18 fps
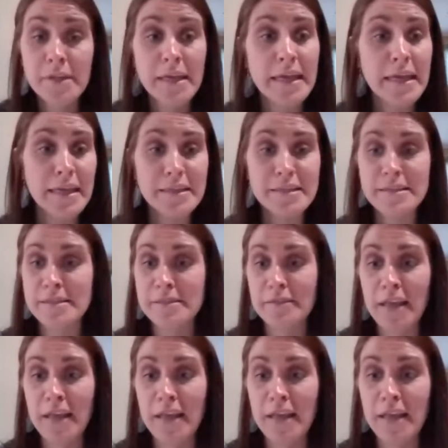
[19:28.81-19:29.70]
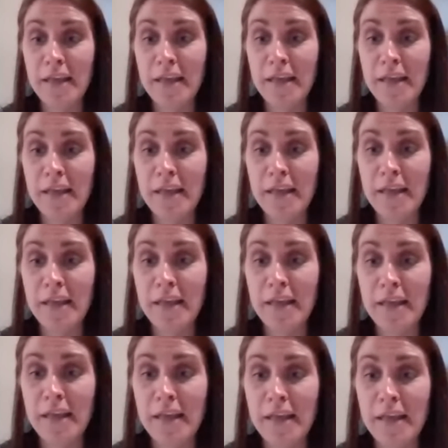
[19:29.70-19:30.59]
It's like a
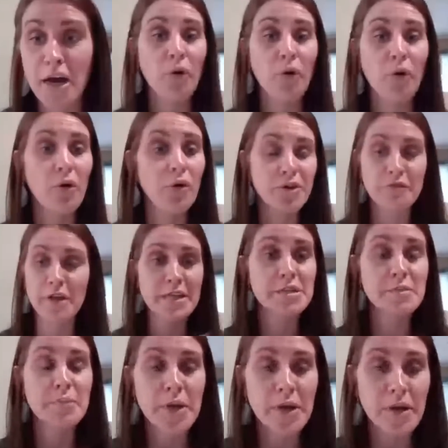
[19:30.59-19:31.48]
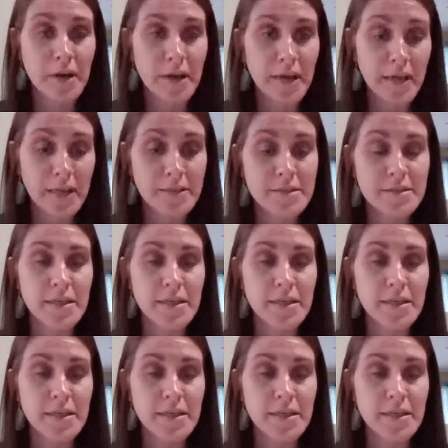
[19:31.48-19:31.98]
whole different experience.